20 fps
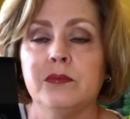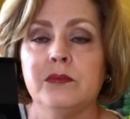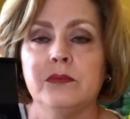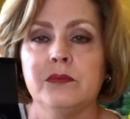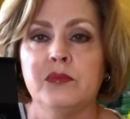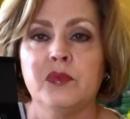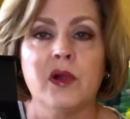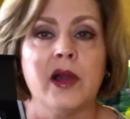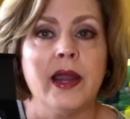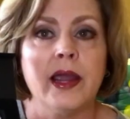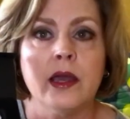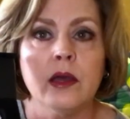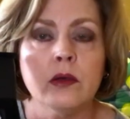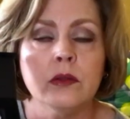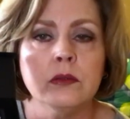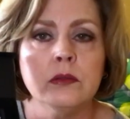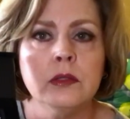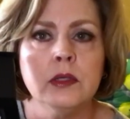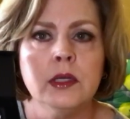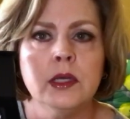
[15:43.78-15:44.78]

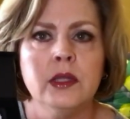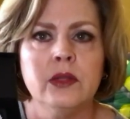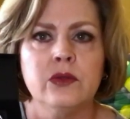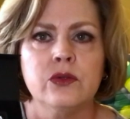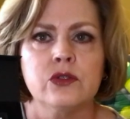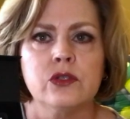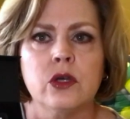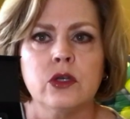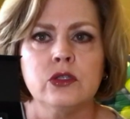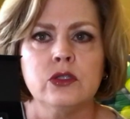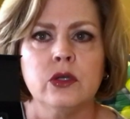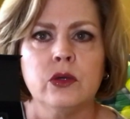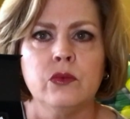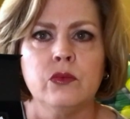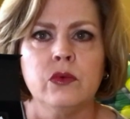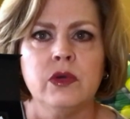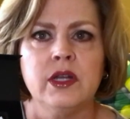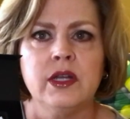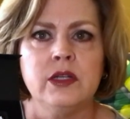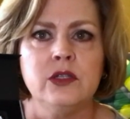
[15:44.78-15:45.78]
brown. There's also
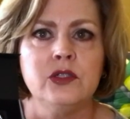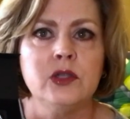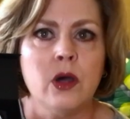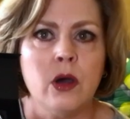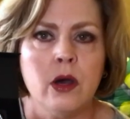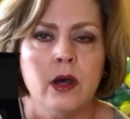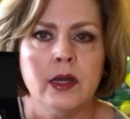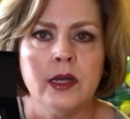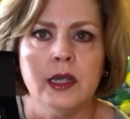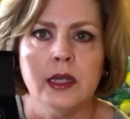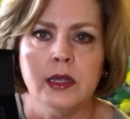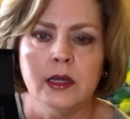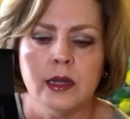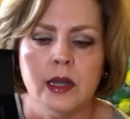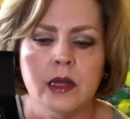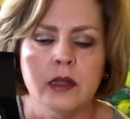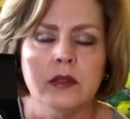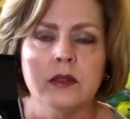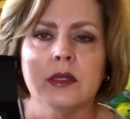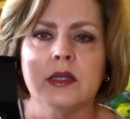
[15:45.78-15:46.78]
one in tawny, and
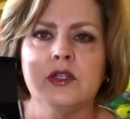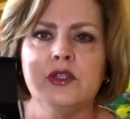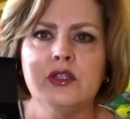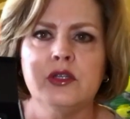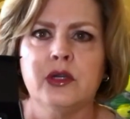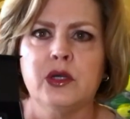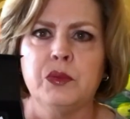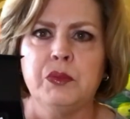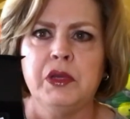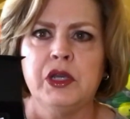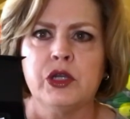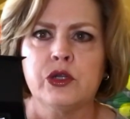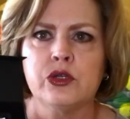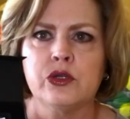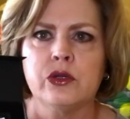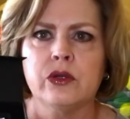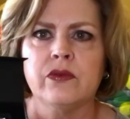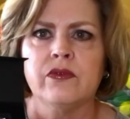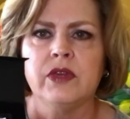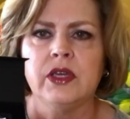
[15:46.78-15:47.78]
I'll insert a
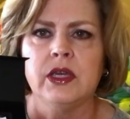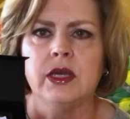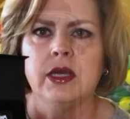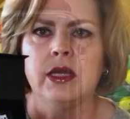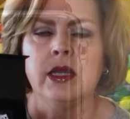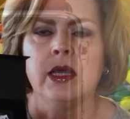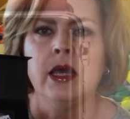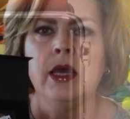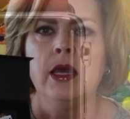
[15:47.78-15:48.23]
picture of it.